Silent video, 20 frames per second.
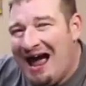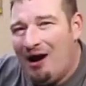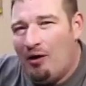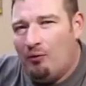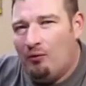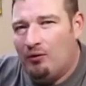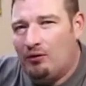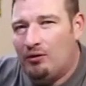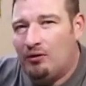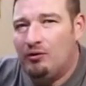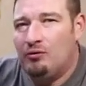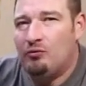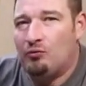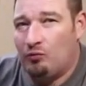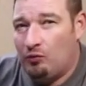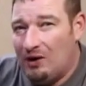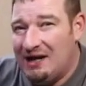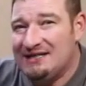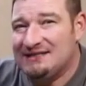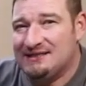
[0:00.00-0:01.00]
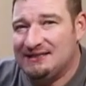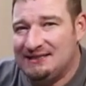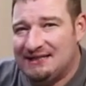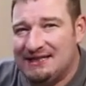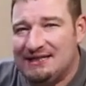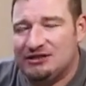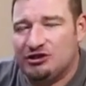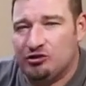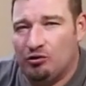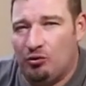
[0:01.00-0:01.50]
hour
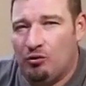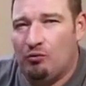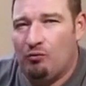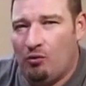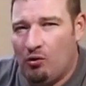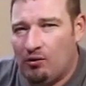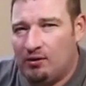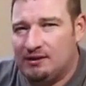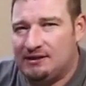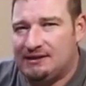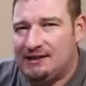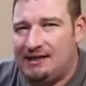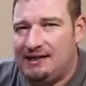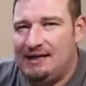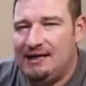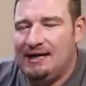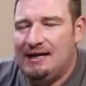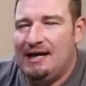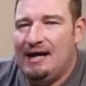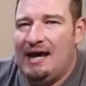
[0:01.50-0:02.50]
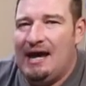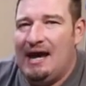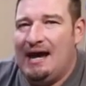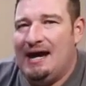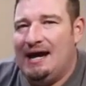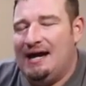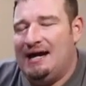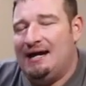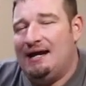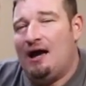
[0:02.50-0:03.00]
residential warranty
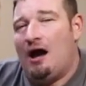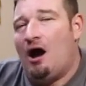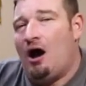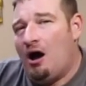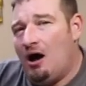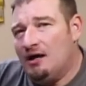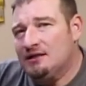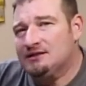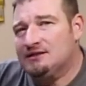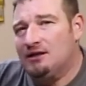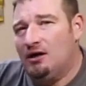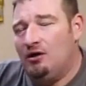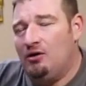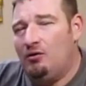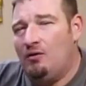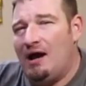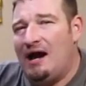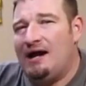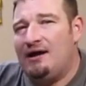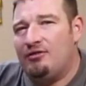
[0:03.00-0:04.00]
and also